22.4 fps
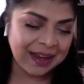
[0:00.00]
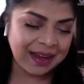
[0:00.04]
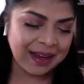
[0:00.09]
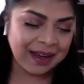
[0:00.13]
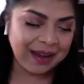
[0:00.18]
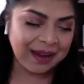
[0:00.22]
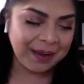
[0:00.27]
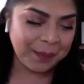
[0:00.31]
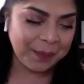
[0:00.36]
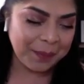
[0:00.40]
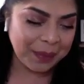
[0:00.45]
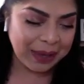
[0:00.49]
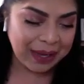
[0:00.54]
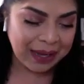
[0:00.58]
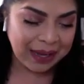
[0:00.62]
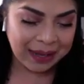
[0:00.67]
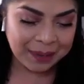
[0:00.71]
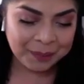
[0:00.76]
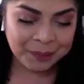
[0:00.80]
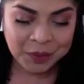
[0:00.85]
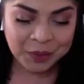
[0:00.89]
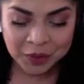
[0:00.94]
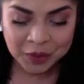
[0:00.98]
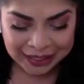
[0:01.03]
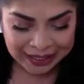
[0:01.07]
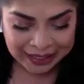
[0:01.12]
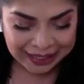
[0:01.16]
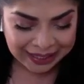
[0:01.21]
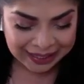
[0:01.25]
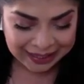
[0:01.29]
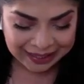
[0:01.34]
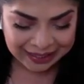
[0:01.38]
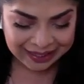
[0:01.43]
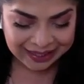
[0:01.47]
I looked
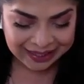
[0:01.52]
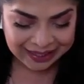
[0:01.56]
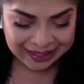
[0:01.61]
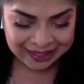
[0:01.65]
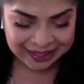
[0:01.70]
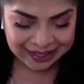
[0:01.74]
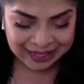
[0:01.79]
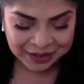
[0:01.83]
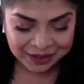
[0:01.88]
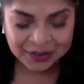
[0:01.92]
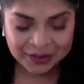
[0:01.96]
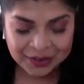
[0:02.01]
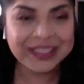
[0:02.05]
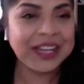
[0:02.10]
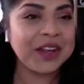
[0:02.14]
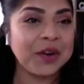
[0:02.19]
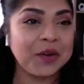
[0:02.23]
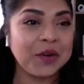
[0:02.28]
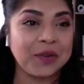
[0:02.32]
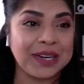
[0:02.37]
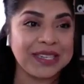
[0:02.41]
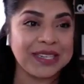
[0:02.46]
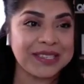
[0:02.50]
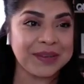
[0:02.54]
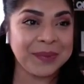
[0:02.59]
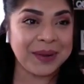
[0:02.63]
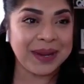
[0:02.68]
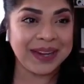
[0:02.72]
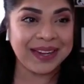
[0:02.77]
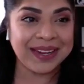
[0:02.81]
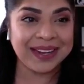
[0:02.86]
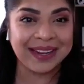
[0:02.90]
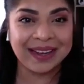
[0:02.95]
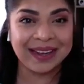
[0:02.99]
at your
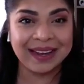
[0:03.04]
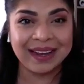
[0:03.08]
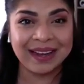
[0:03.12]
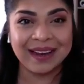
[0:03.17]
resume